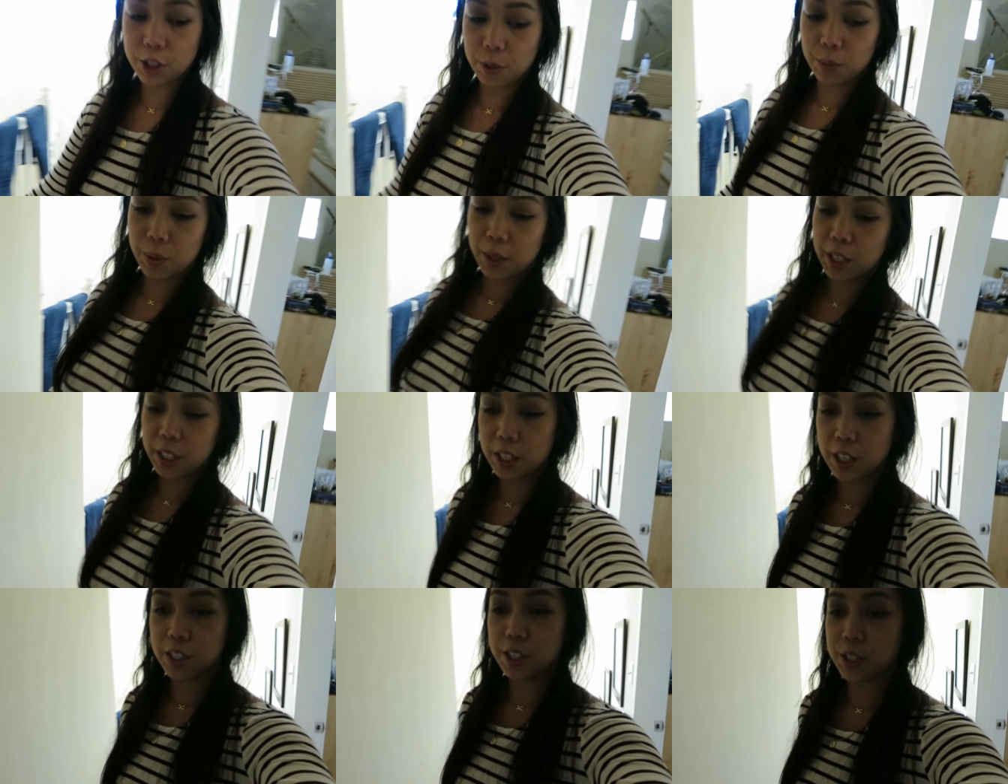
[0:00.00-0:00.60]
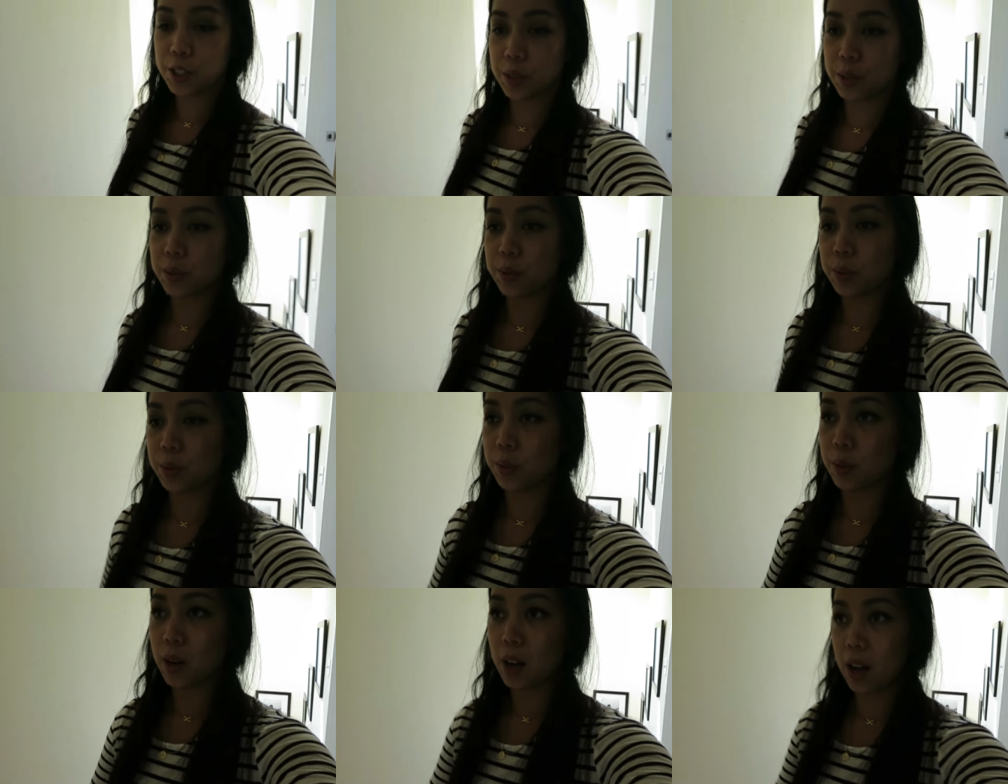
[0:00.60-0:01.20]
So we're gonna
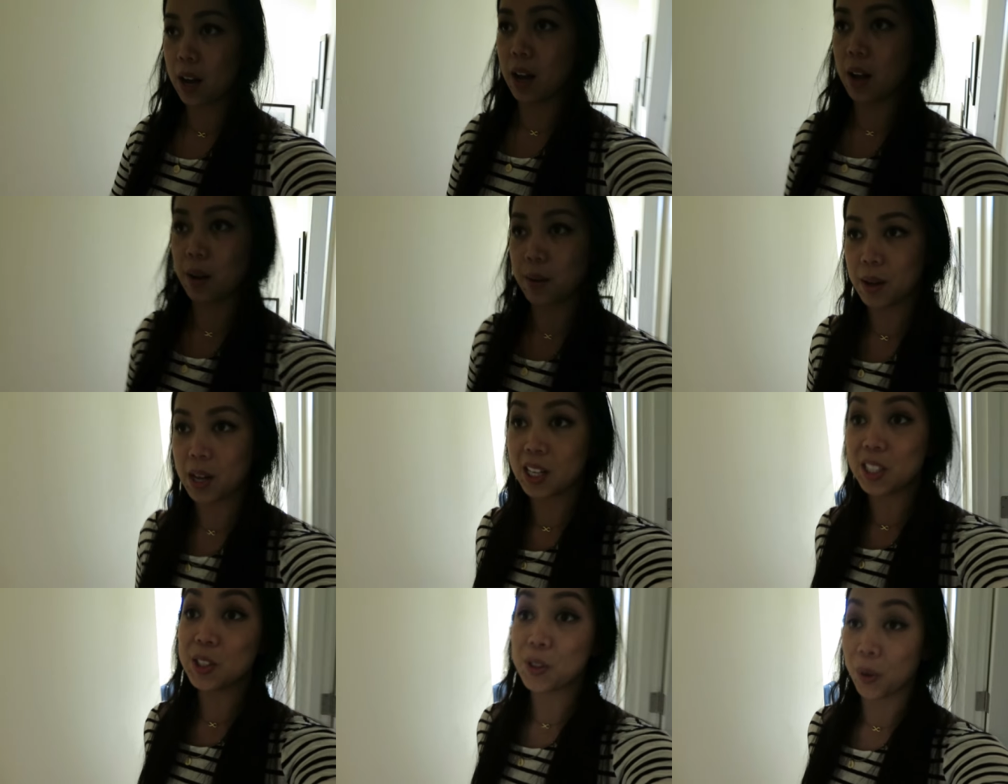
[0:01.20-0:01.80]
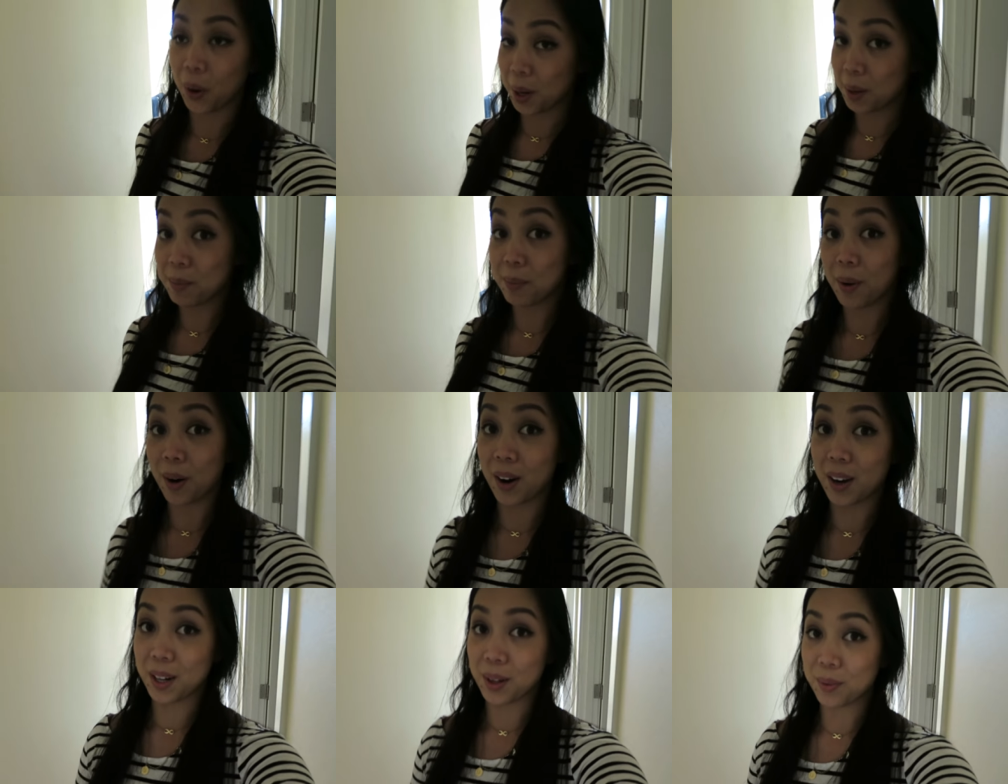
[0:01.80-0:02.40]
do uh, a
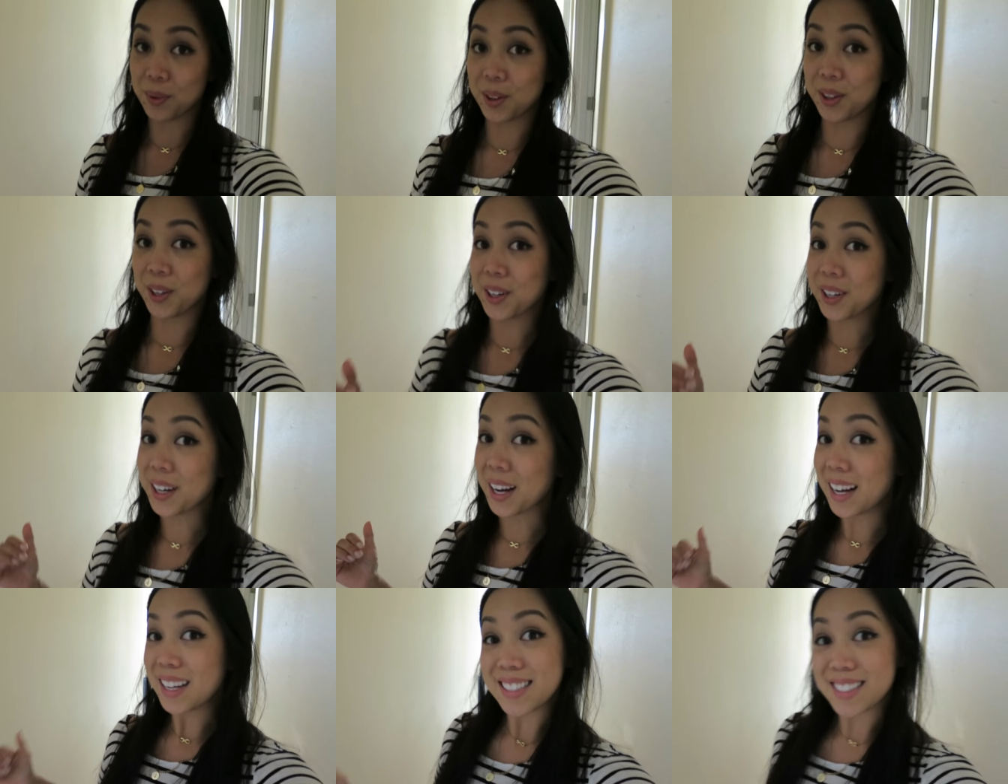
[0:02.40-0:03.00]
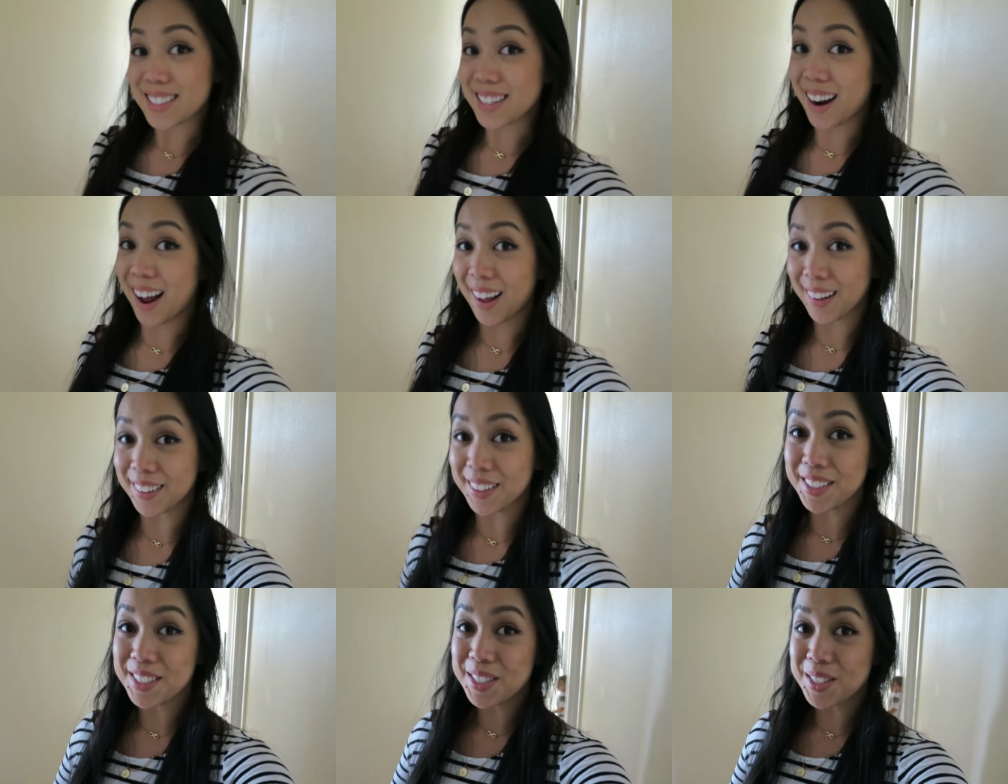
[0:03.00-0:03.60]
joint party with her cousin
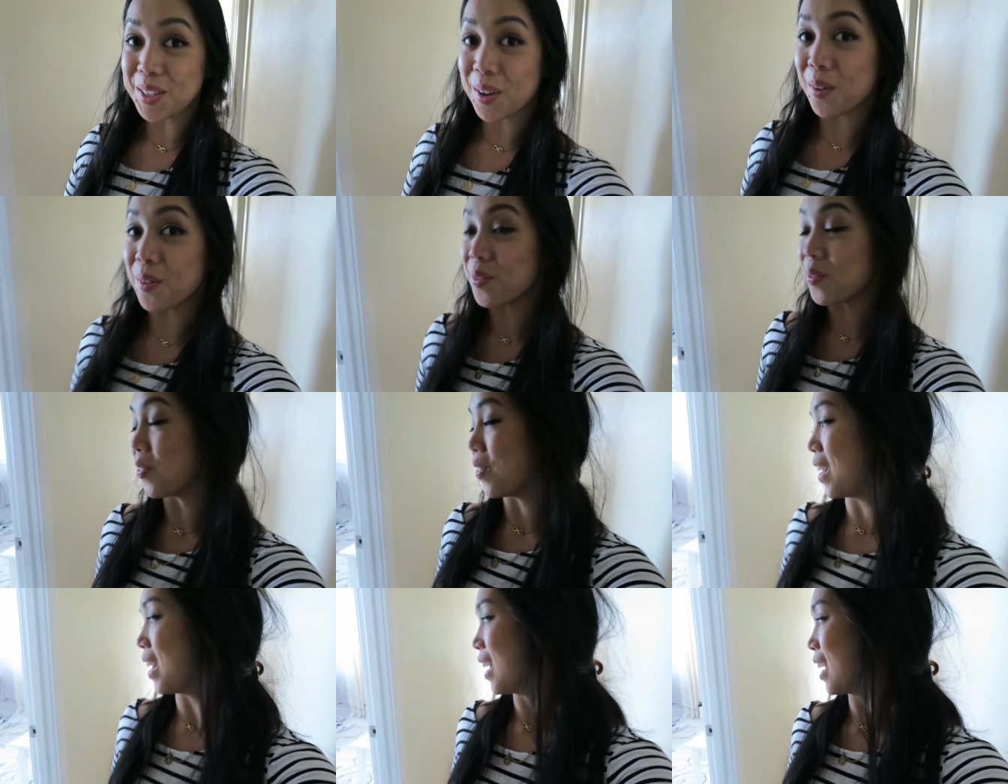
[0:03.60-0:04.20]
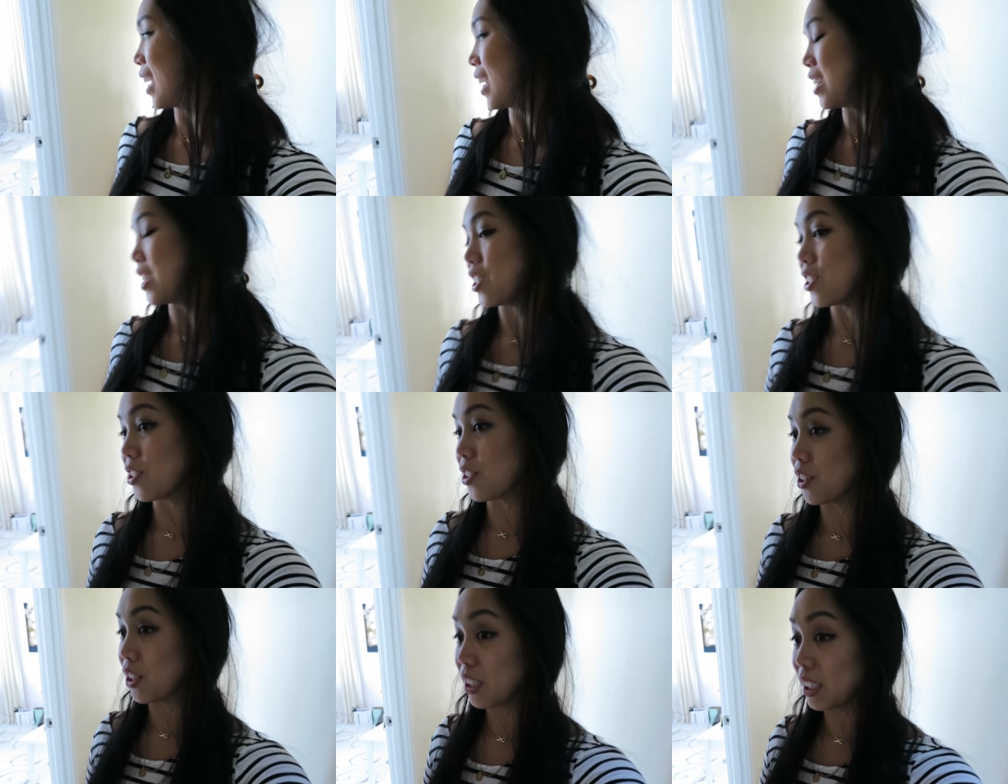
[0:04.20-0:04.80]
Atta Sophie
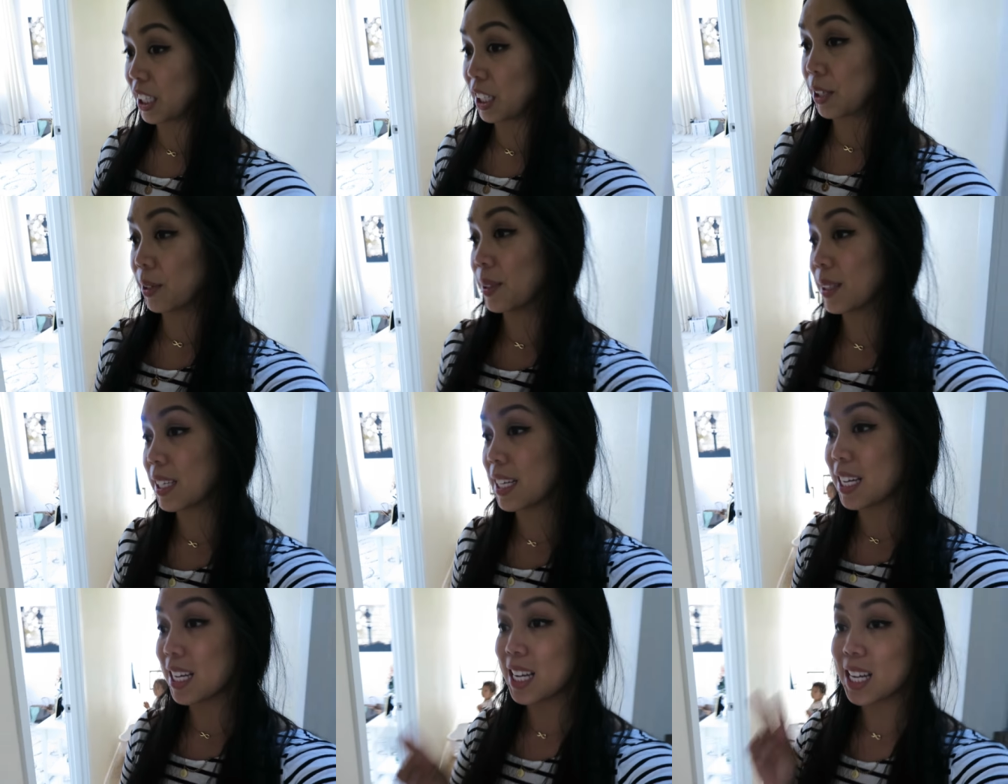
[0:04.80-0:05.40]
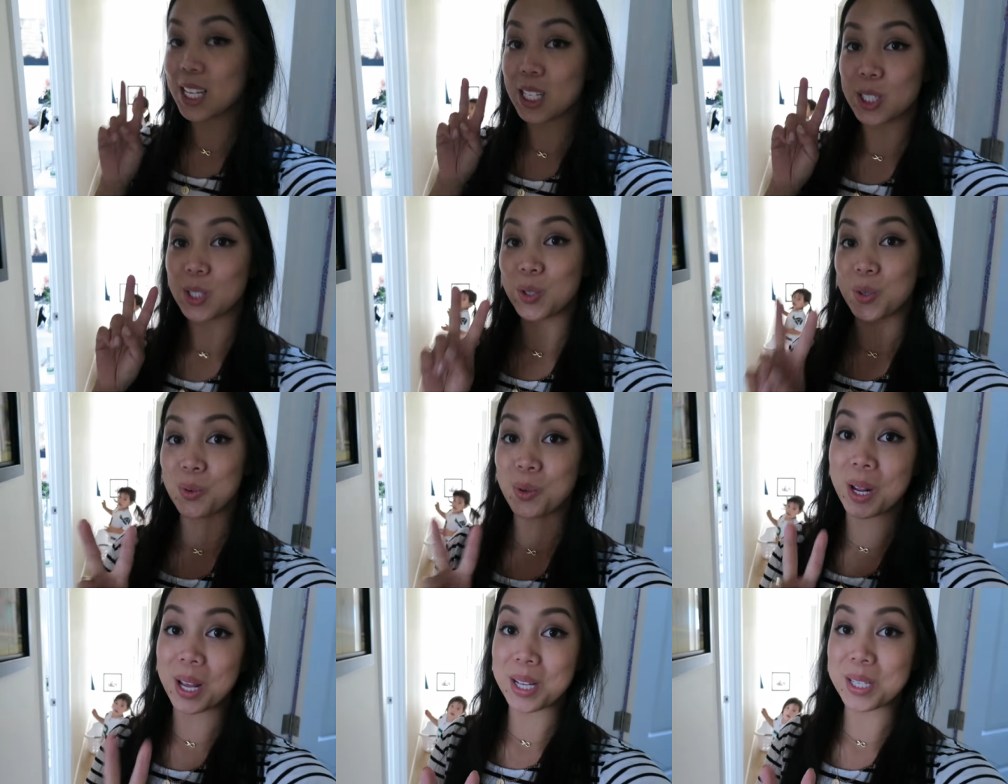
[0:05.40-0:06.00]
because they're literally
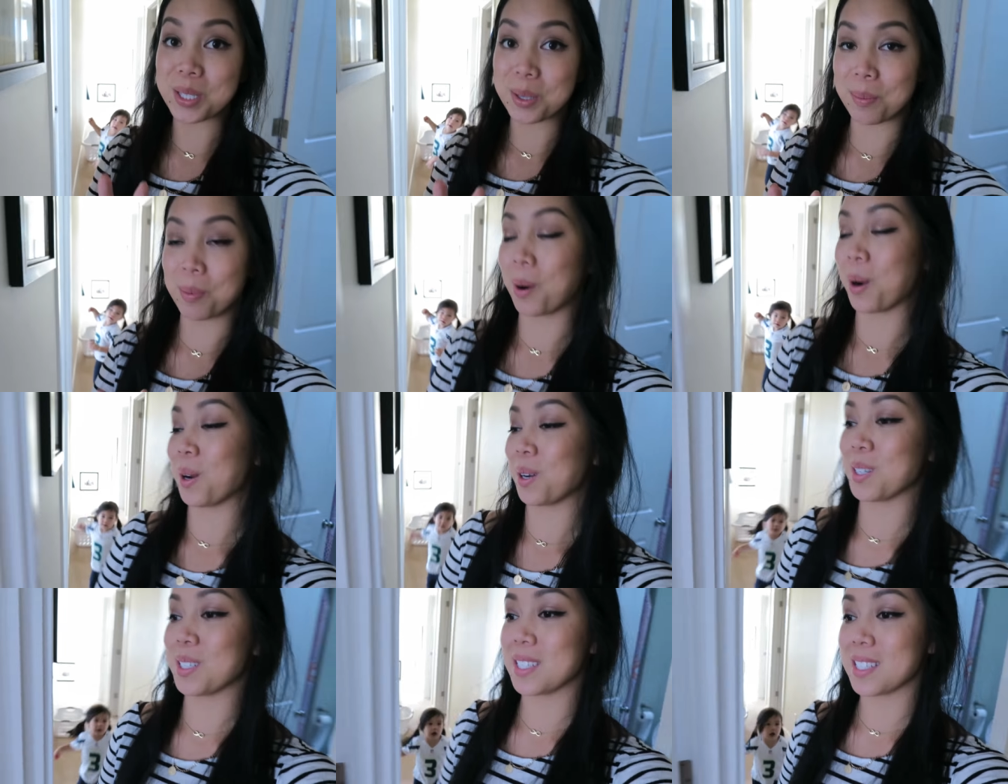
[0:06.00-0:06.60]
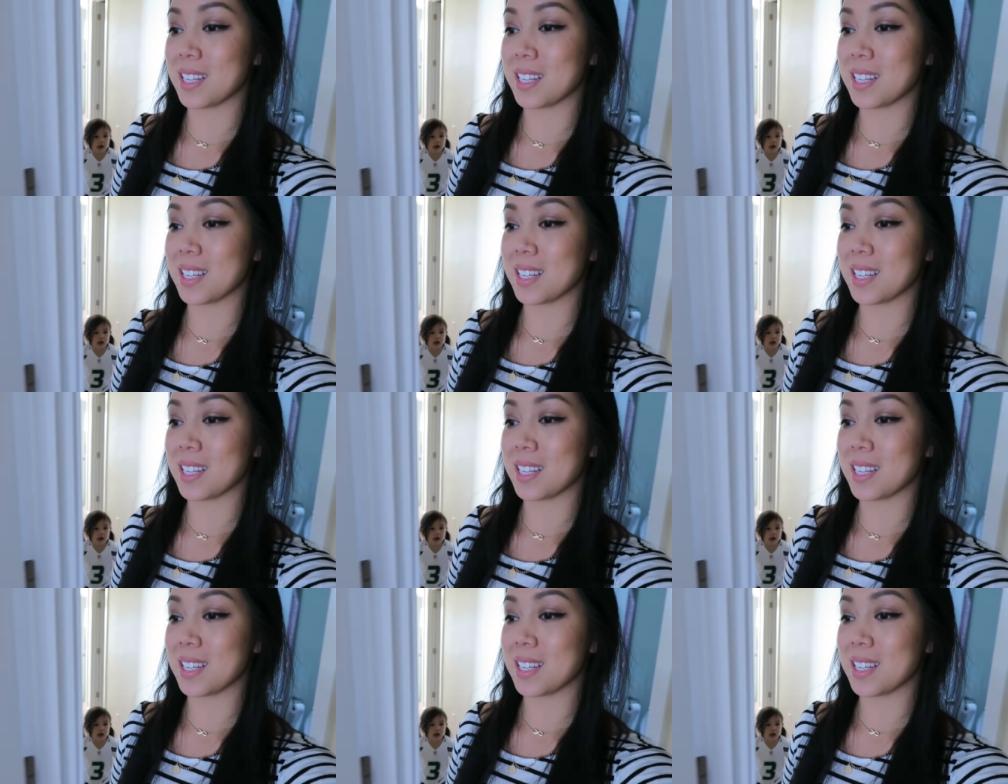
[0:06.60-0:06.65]
two days apart.